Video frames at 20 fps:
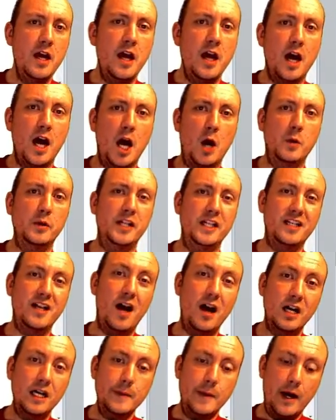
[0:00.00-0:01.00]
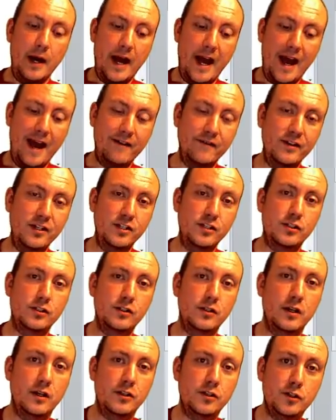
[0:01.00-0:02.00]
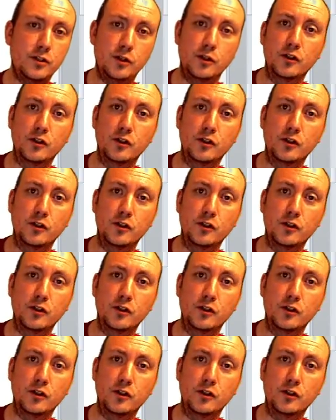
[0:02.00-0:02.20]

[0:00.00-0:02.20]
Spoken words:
when they talk about having certain